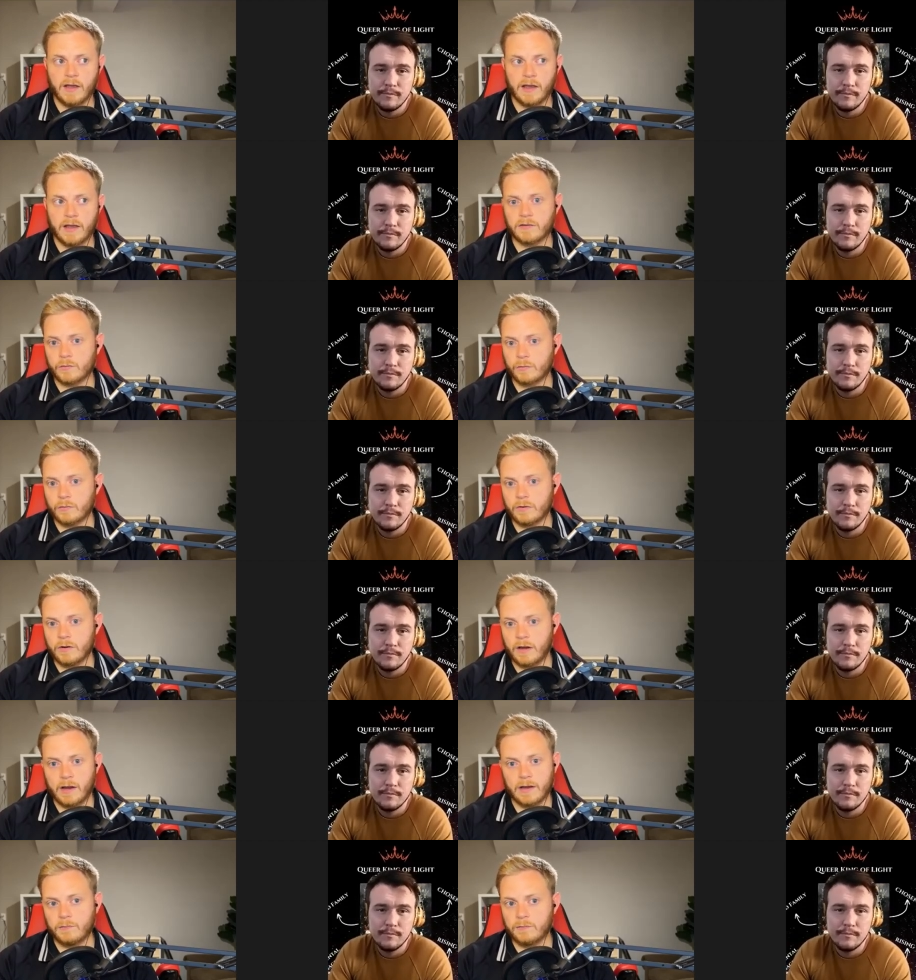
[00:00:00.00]
Speaker 1: As a
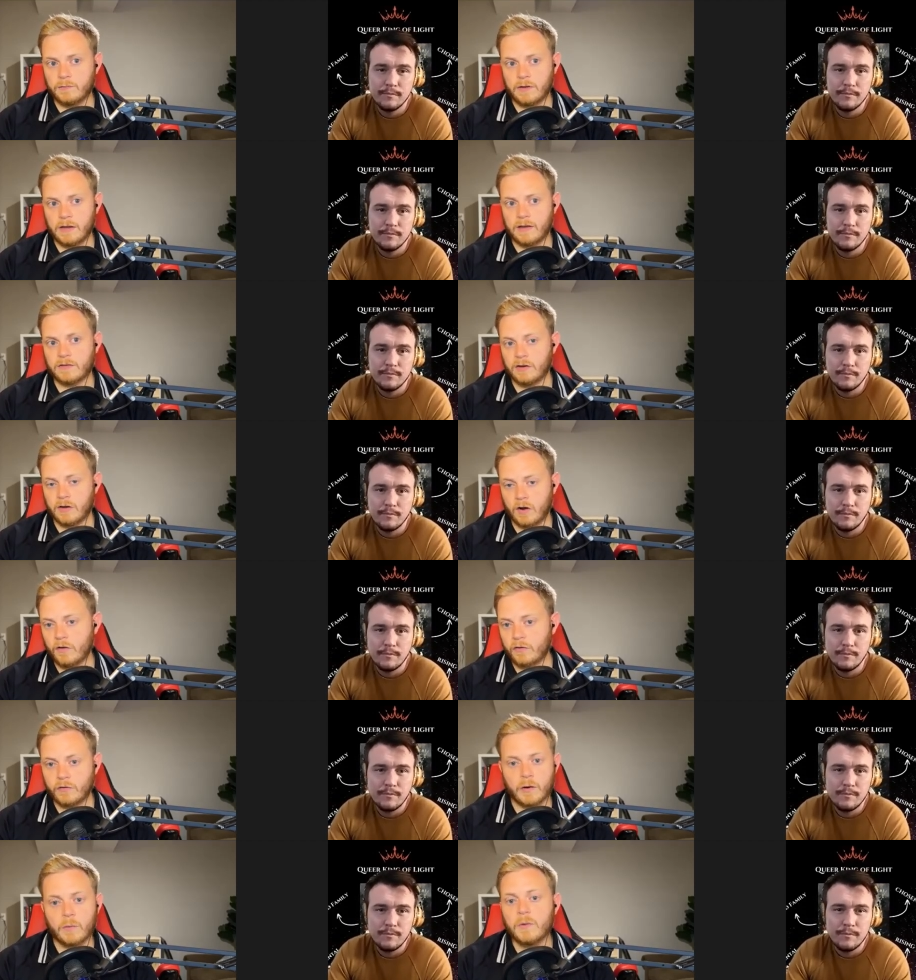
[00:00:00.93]
I as an
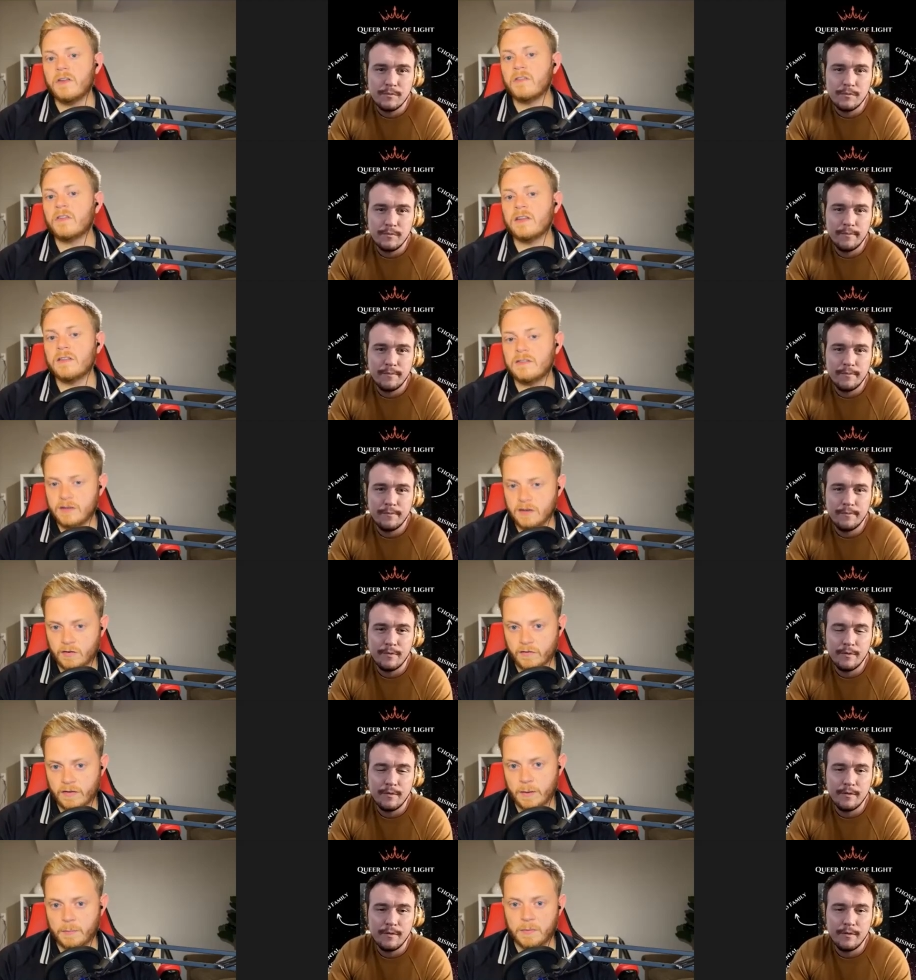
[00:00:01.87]
author, I wouldn't have
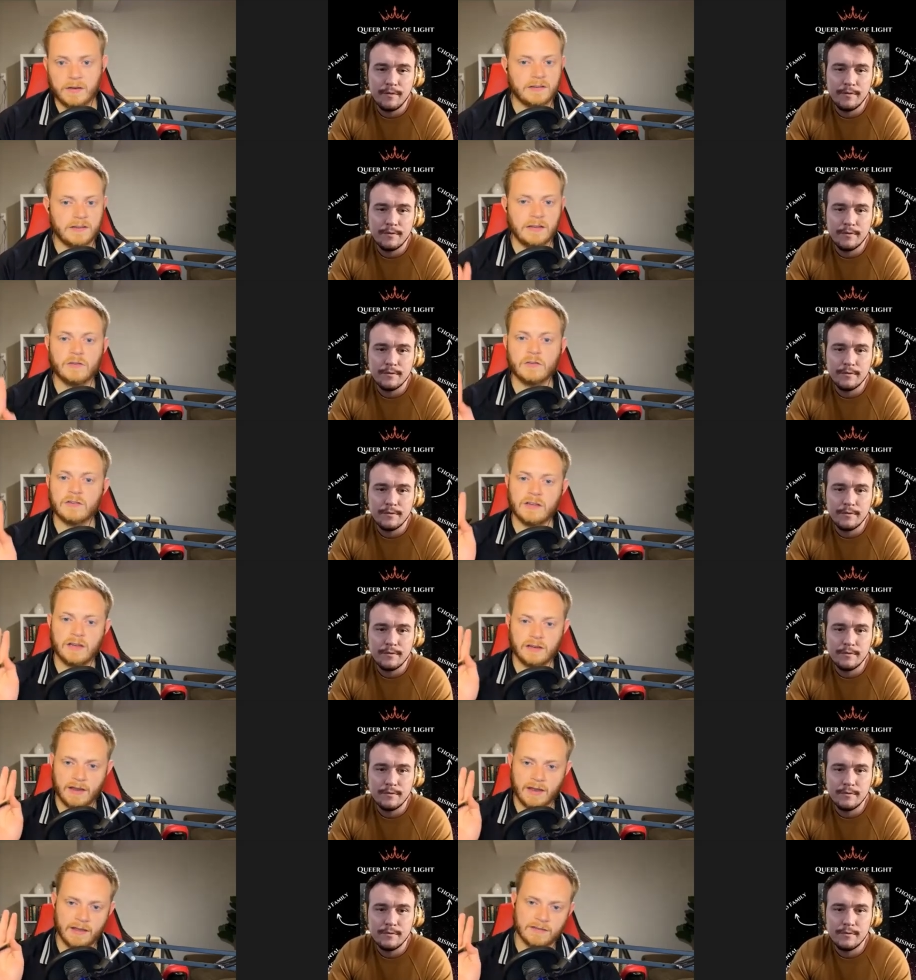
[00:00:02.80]
considered that, but it's
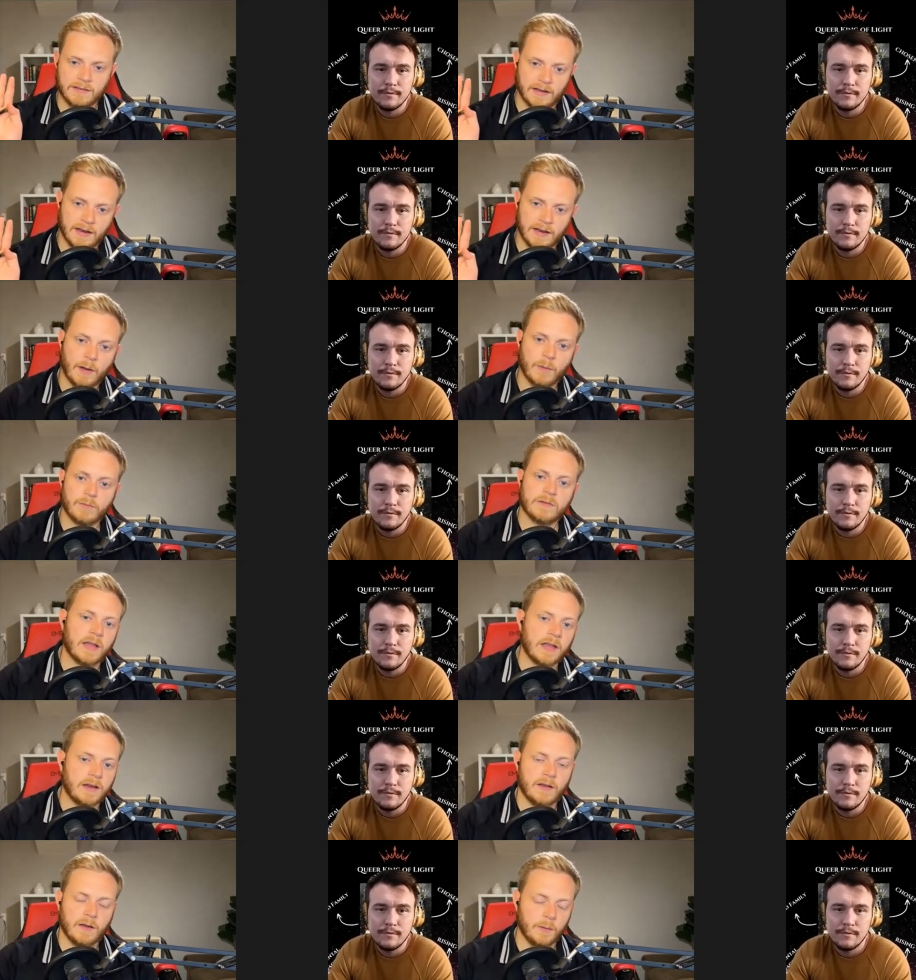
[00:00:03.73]
interesting as an outside